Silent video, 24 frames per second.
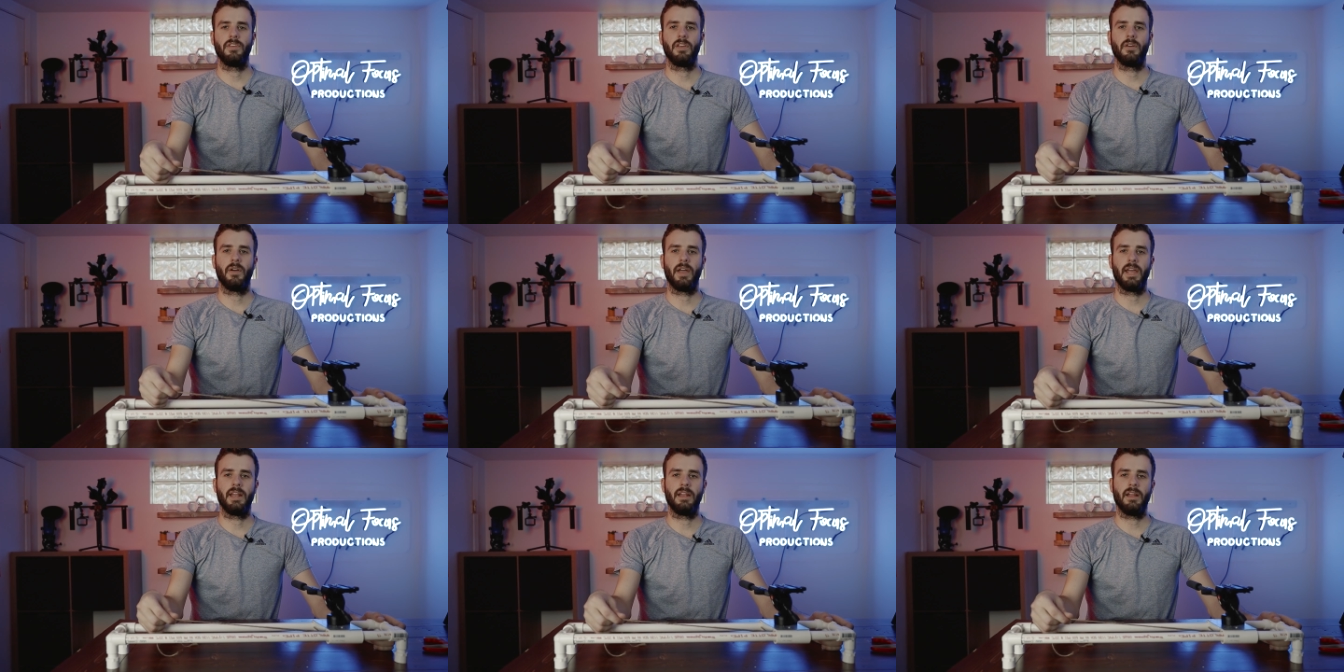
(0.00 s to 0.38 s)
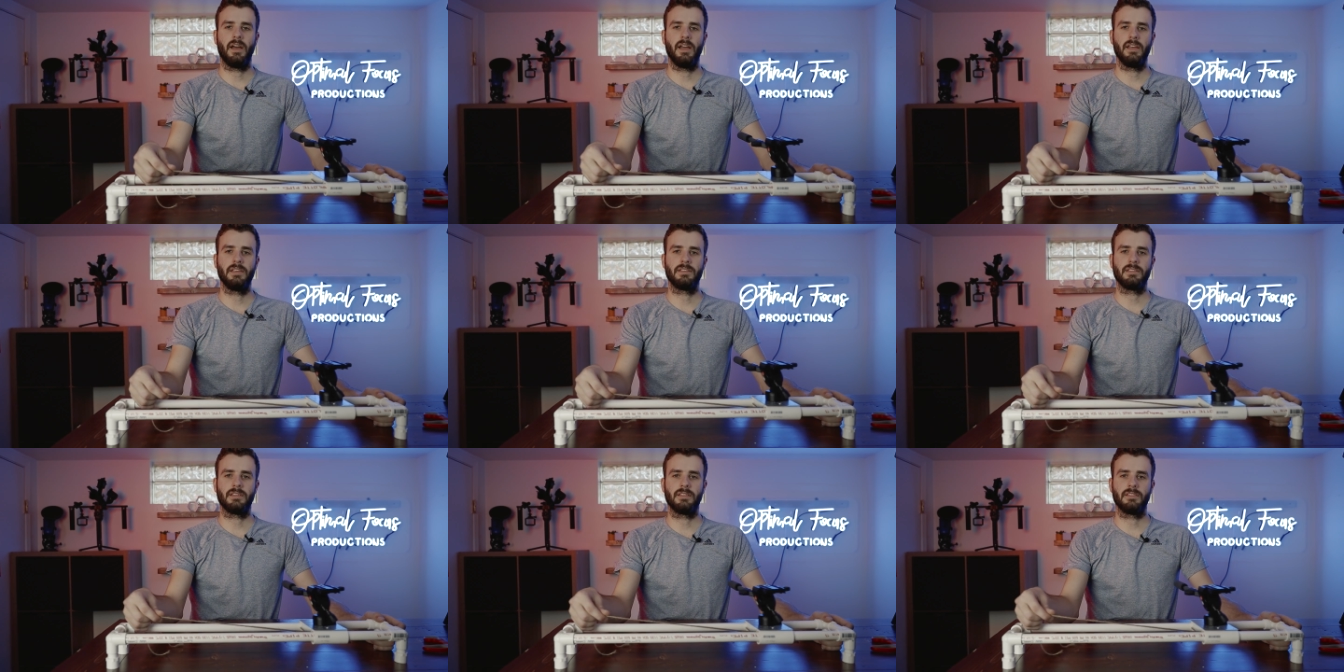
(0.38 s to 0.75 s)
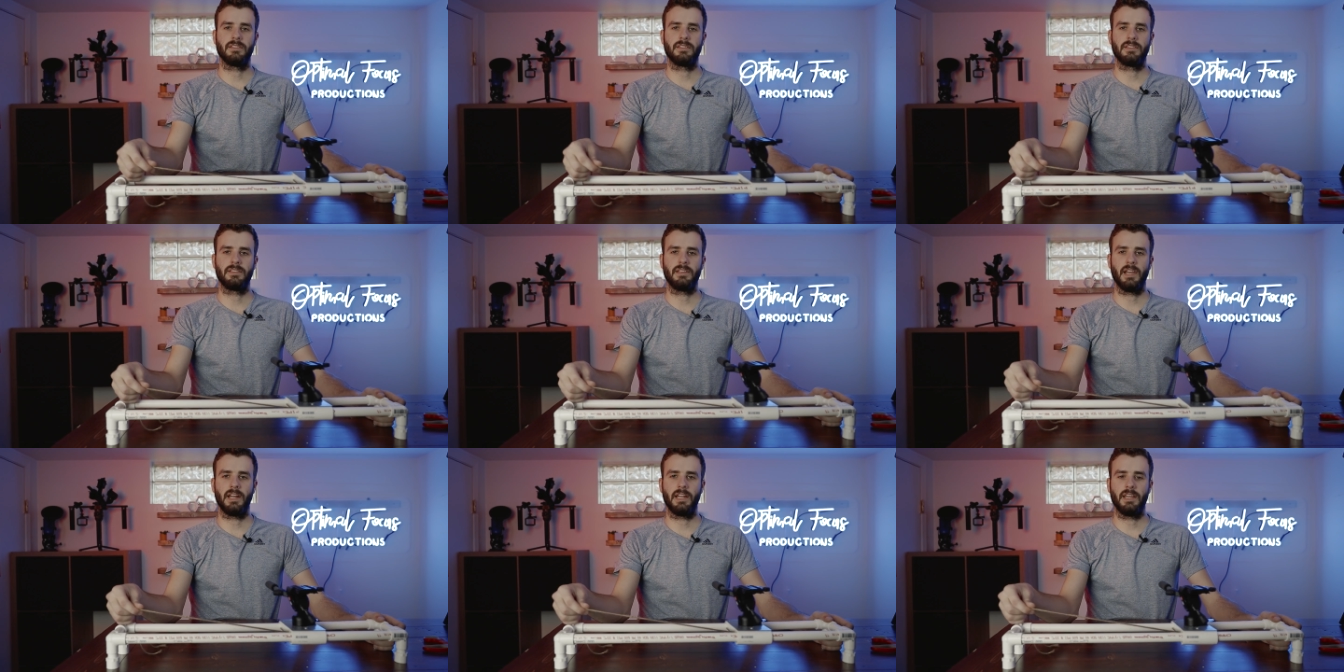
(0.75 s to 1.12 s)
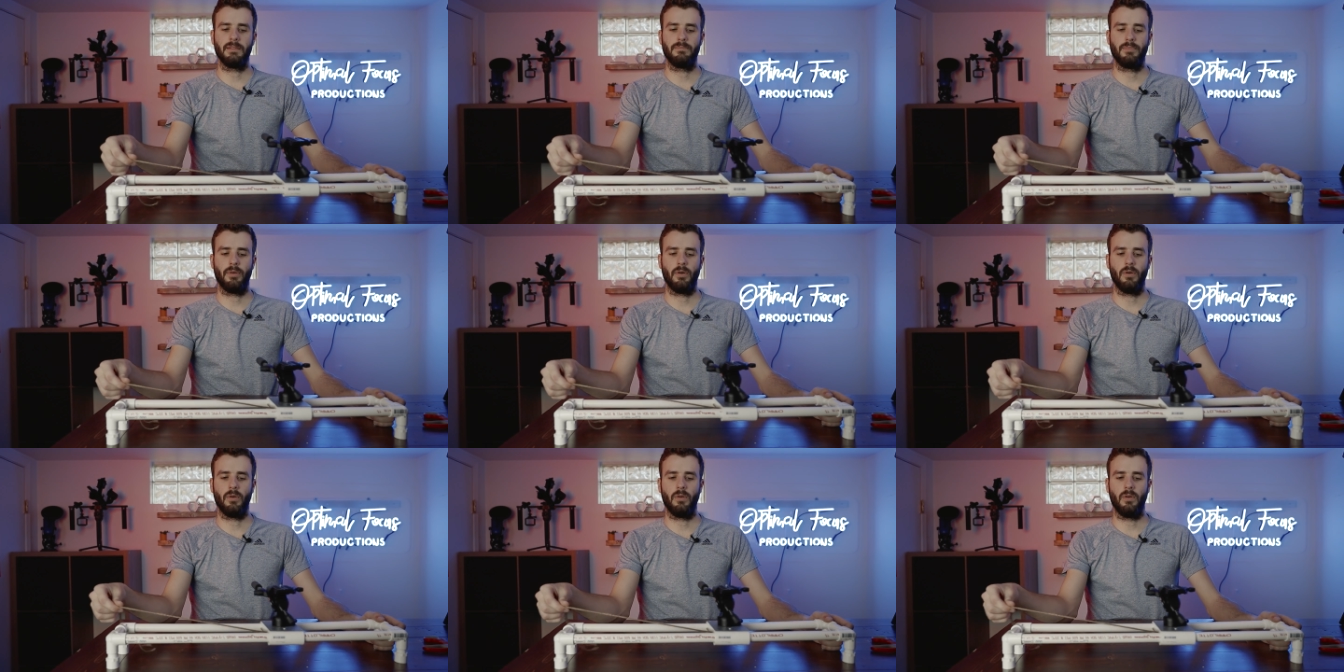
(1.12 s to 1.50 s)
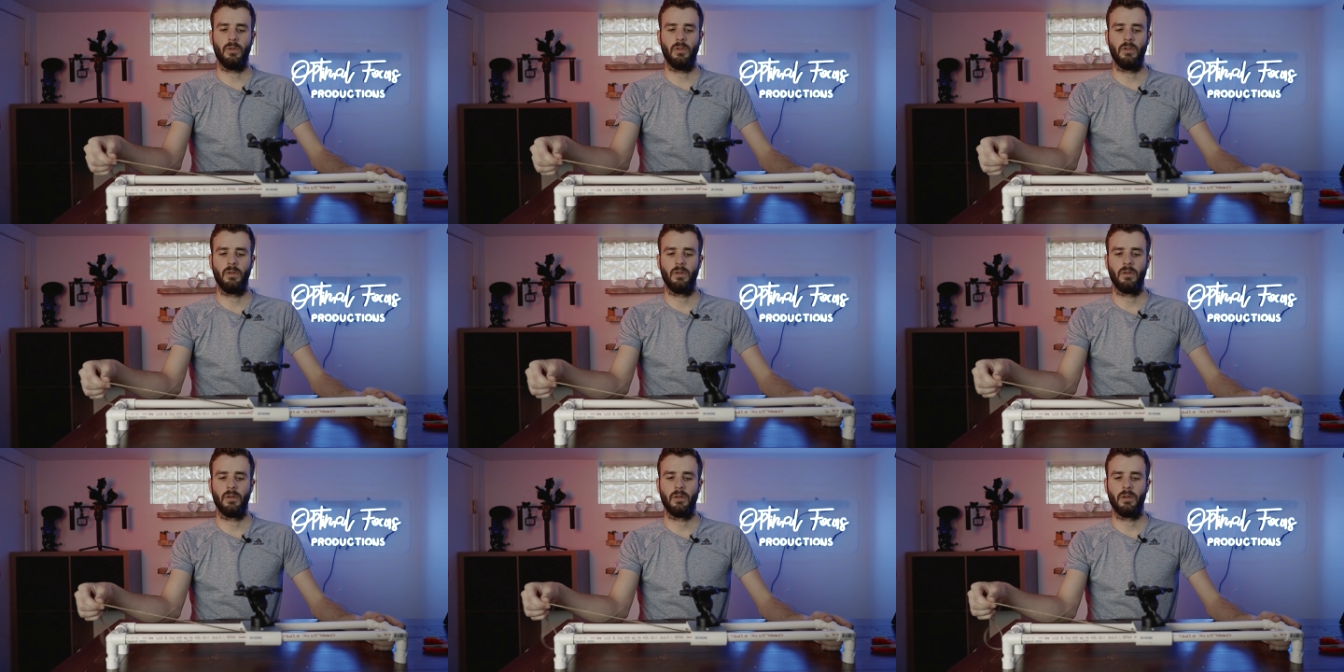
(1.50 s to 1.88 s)
you a nice and steady
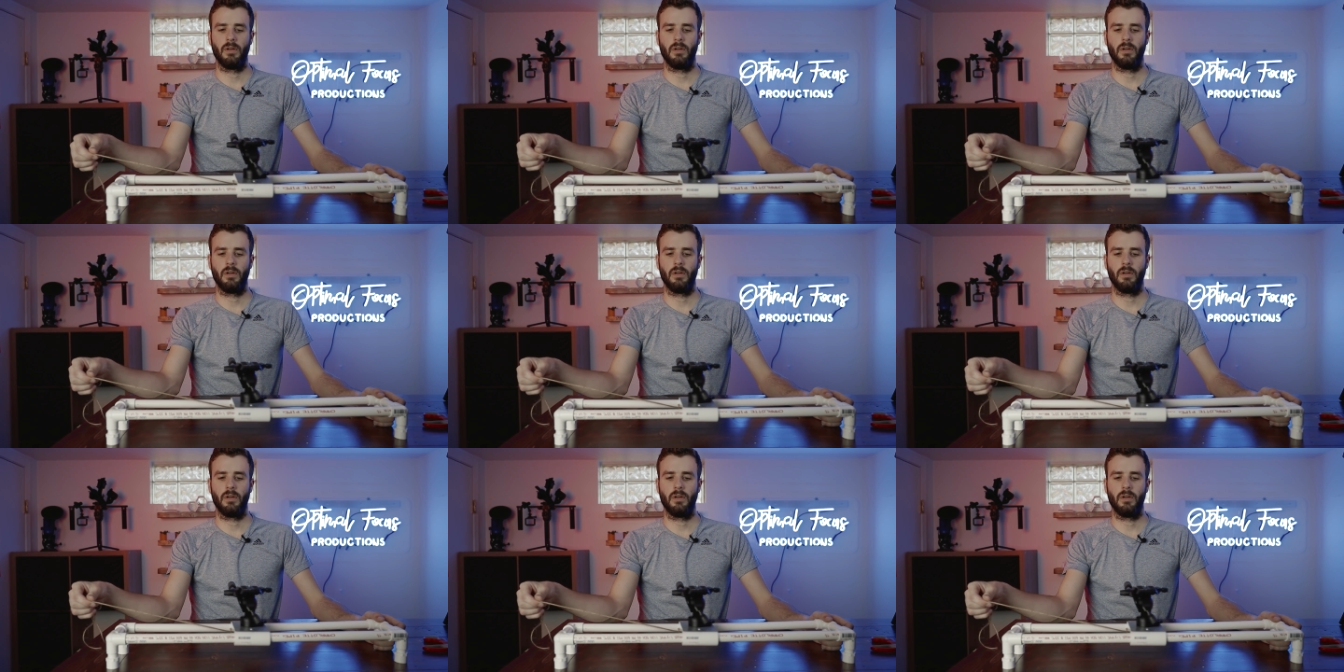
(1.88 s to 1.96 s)
pull